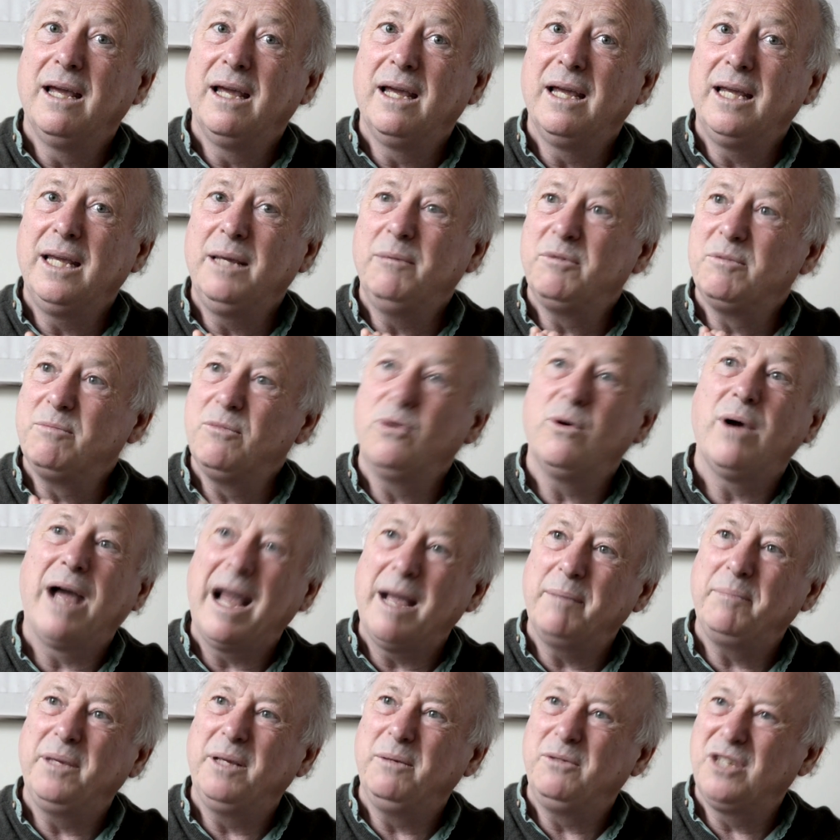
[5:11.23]
he was more
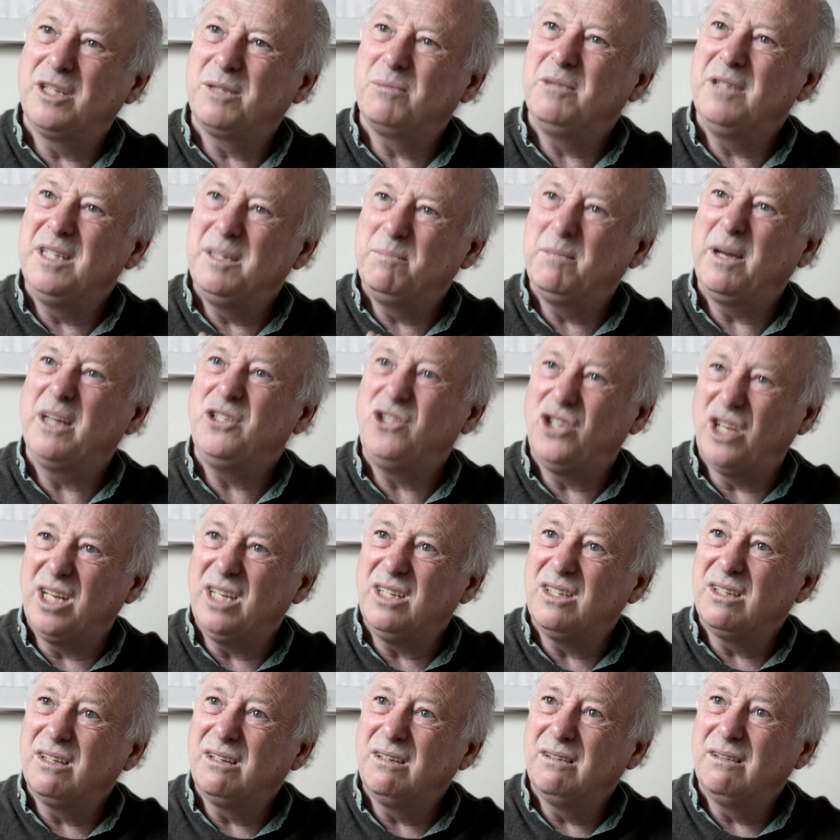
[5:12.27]
happy just with his
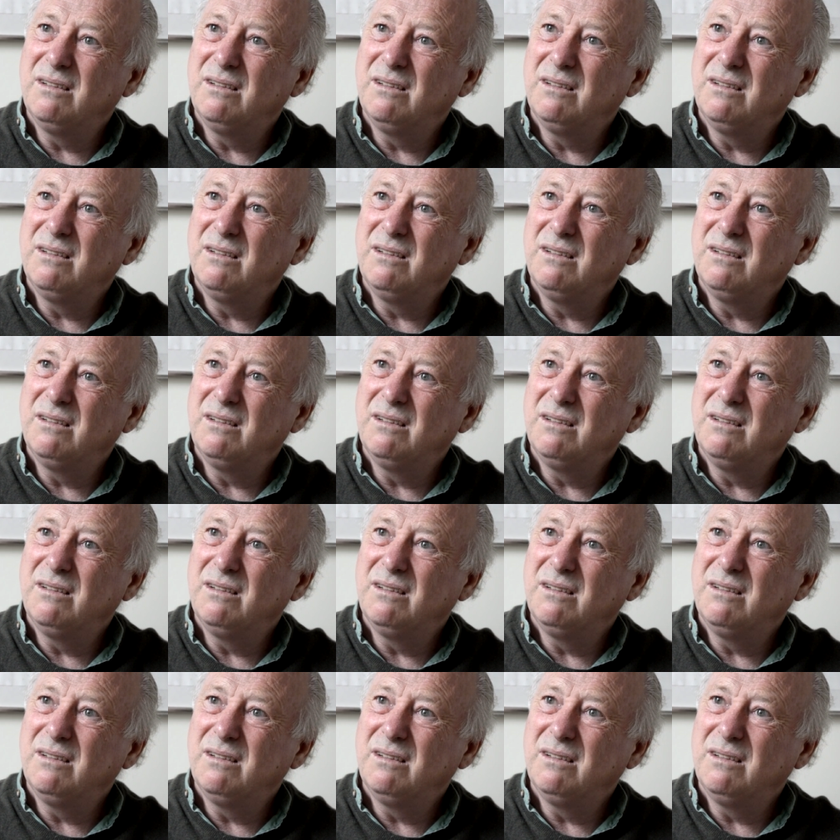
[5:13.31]
budgies.